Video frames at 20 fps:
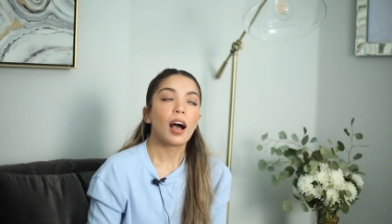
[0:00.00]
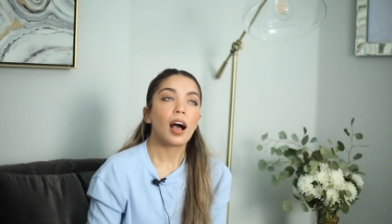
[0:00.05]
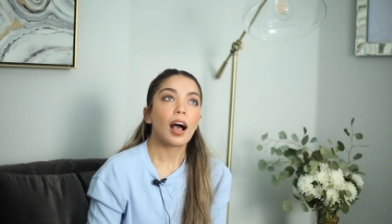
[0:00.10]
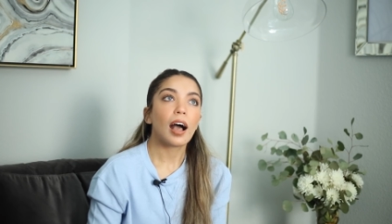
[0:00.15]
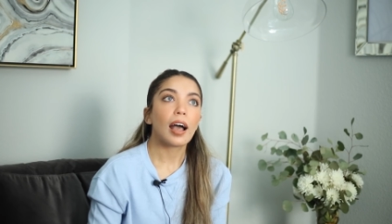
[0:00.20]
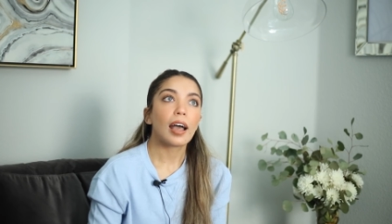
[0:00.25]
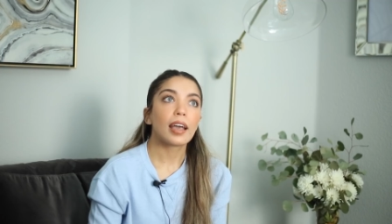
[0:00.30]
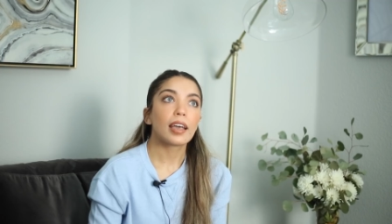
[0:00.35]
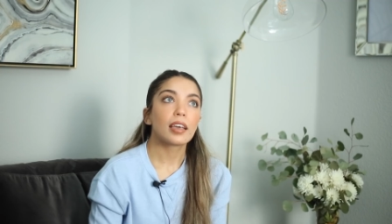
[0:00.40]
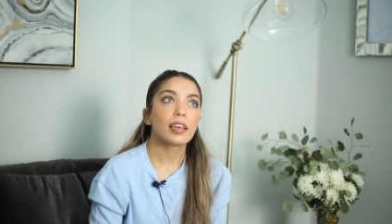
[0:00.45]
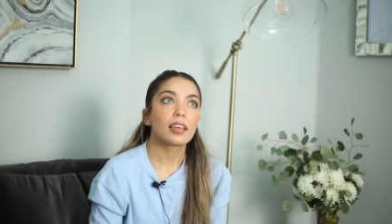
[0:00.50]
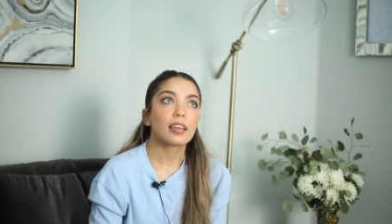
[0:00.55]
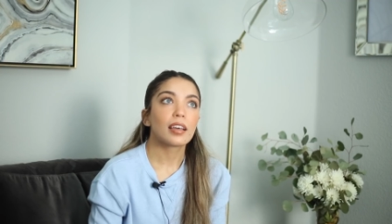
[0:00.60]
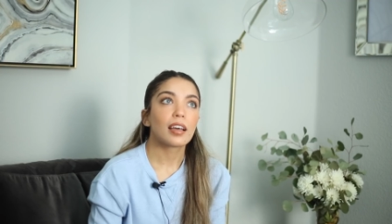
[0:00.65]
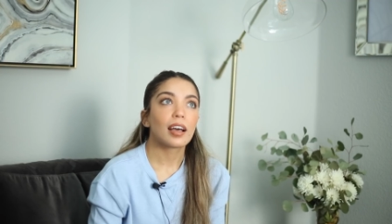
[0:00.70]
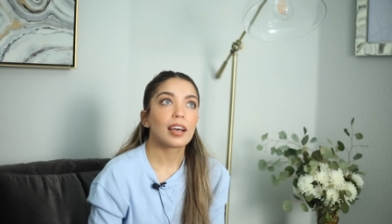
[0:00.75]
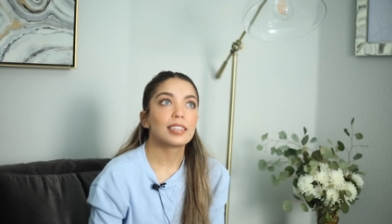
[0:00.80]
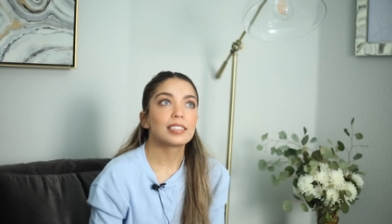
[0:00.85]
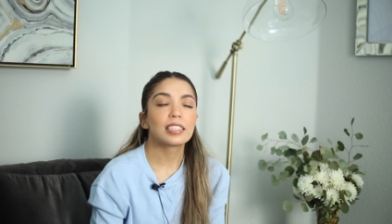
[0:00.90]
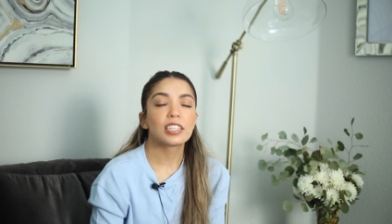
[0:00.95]
I
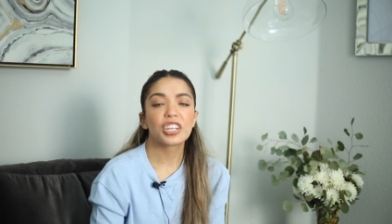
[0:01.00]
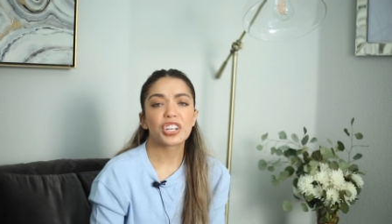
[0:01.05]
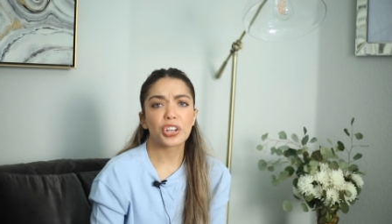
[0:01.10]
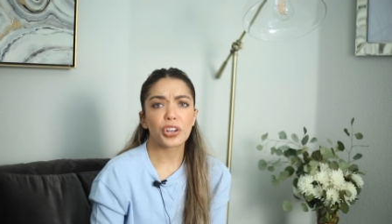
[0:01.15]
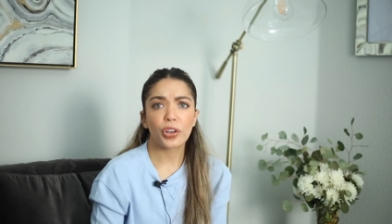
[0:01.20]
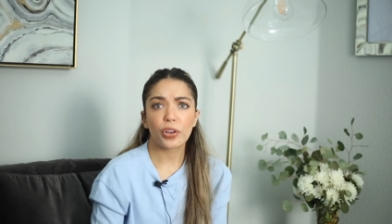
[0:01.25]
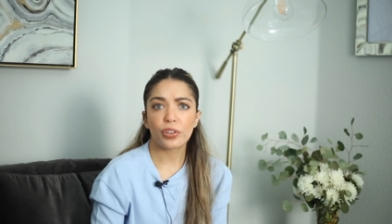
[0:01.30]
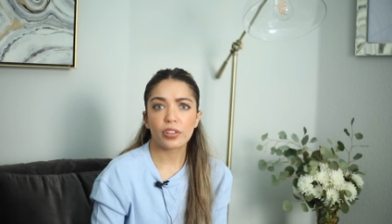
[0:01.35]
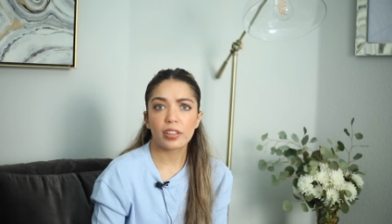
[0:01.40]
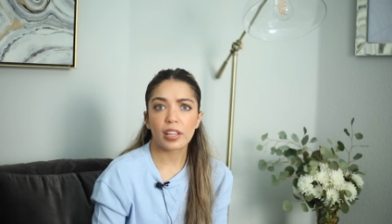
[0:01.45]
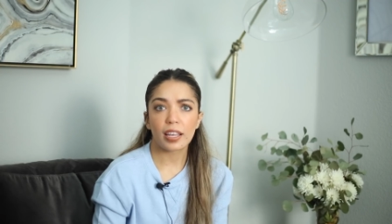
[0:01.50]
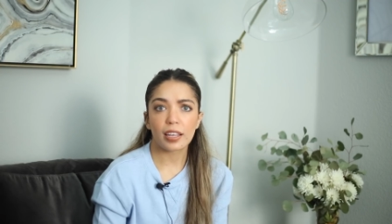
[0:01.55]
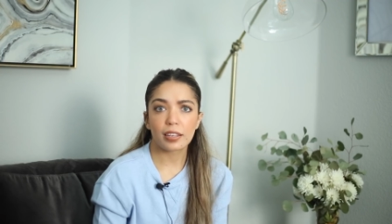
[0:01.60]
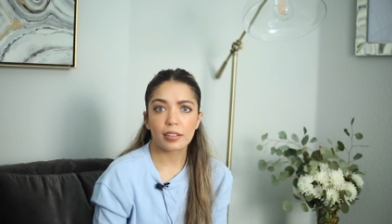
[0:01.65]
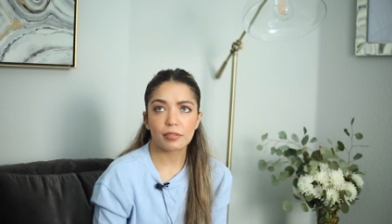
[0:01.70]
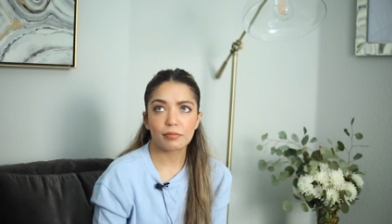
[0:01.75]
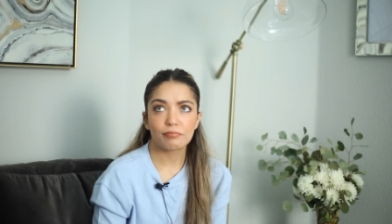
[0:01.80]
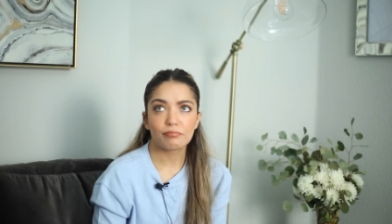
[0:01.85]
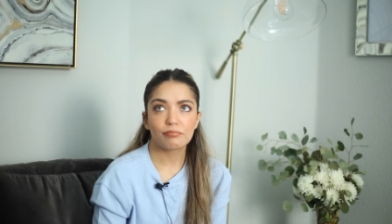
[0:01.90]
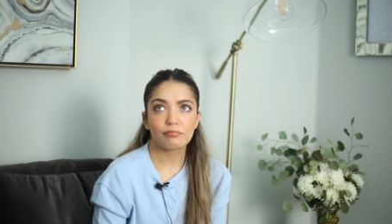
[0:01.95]
didn't
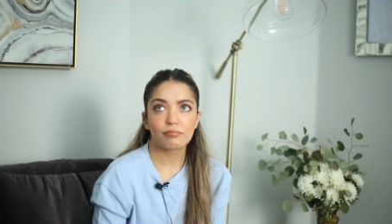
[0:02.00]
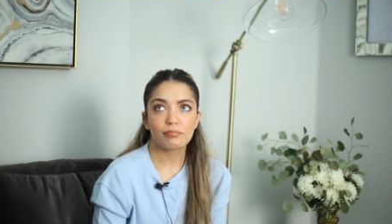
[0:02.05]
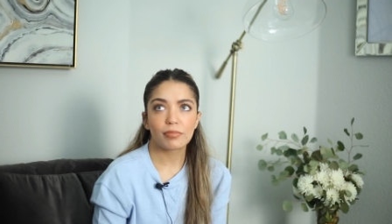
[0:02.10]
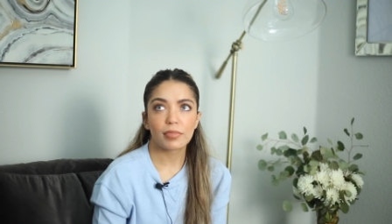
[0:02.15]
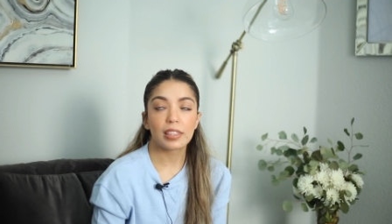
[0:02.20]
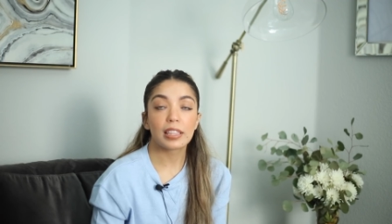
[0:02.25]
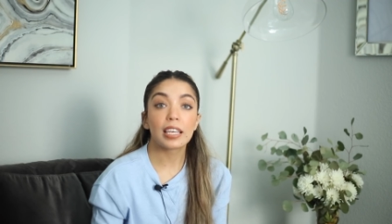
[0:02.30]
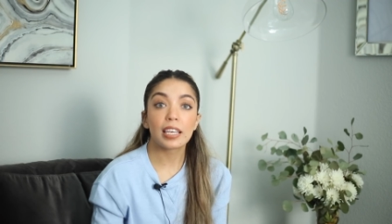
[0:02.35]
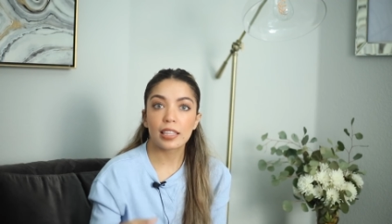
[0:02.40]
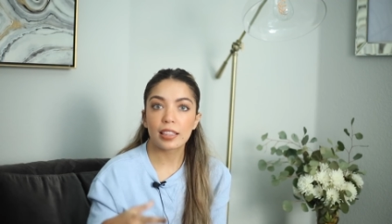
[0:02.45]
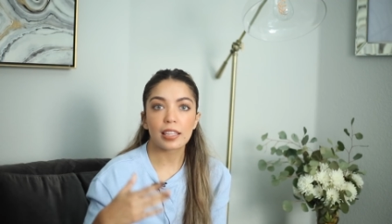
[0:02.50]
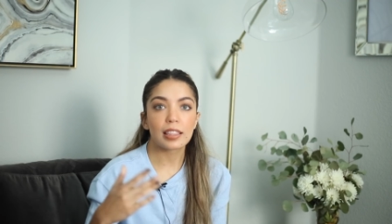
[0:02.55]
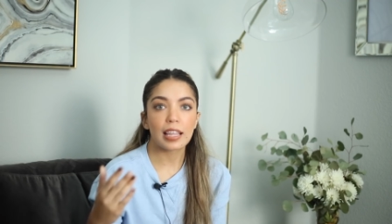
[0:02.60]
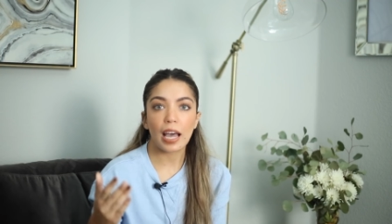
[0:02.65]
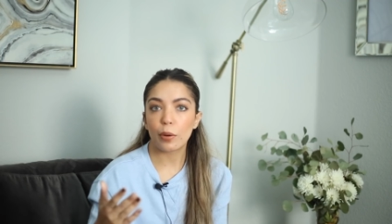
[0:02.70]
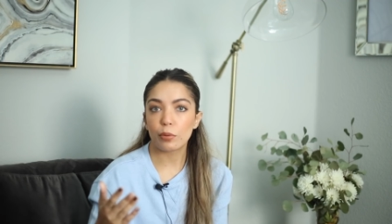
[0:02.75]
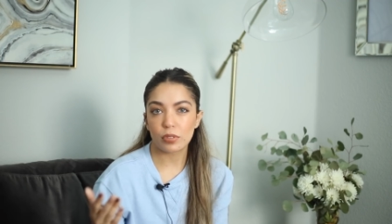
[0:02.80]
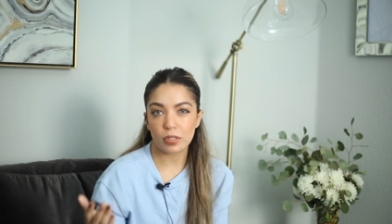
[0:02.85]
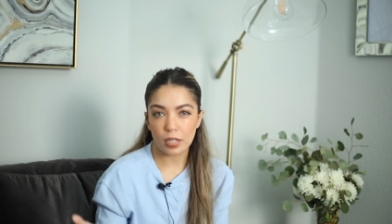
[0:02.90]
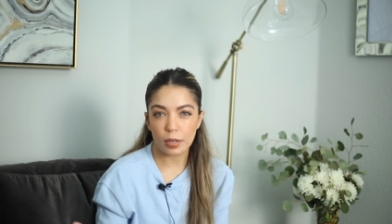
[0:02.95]
like think that
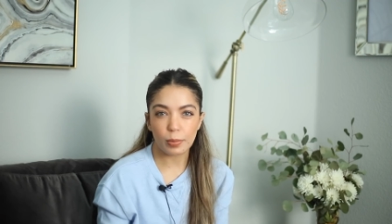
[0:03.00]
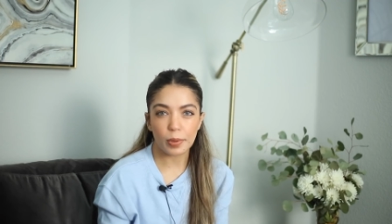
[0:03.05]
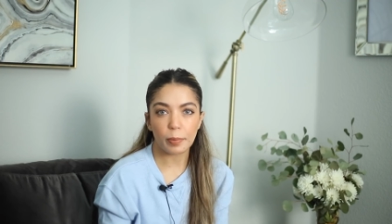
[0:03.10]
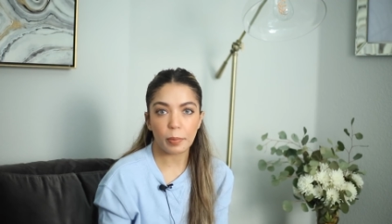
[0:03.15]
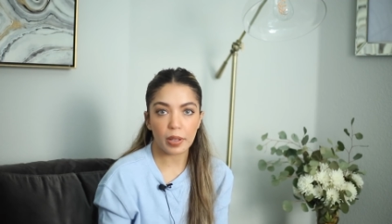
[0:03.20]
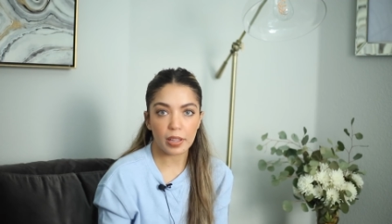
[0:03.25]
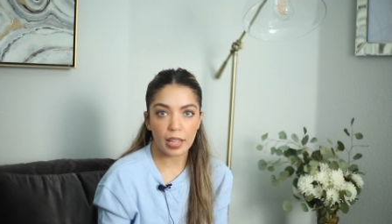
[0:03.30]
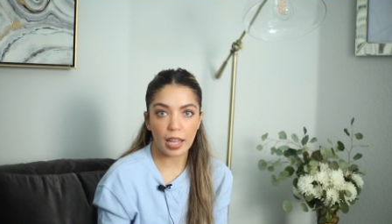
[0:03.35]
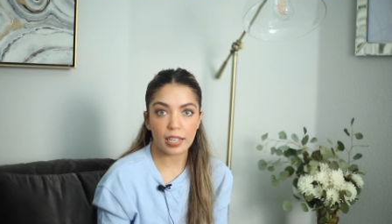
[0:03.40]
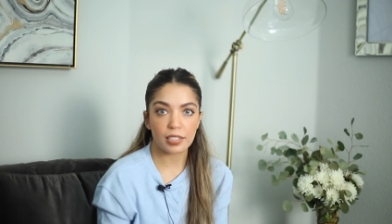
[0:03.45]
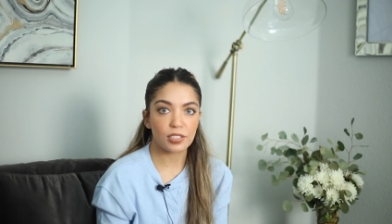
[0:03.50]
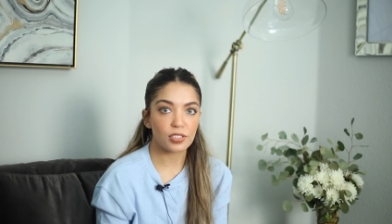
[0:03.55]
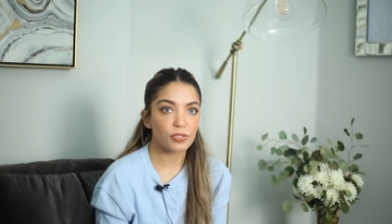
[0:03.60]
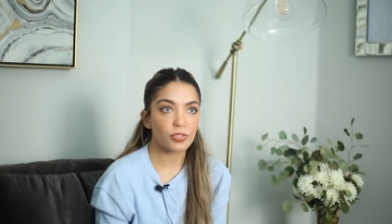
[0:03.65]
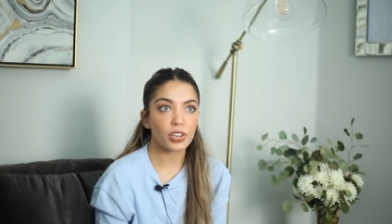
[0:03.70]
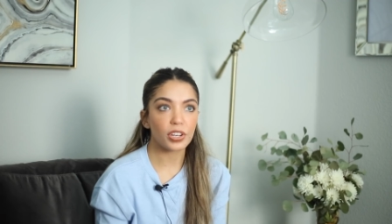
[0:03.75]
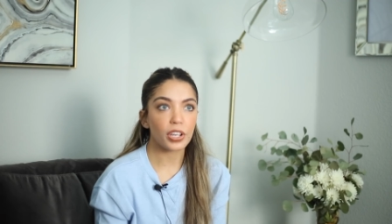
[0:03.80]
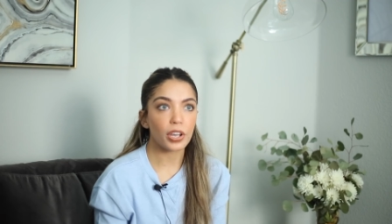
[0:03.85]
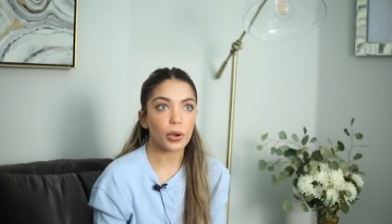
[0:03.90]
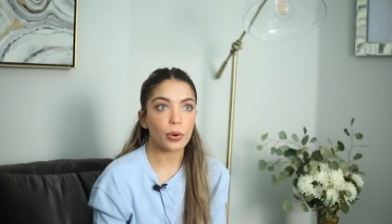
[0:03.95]
that was going to be my last
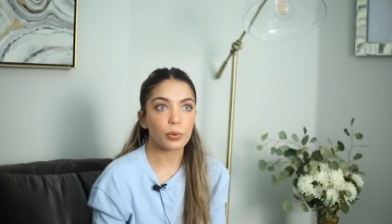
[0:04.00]
video.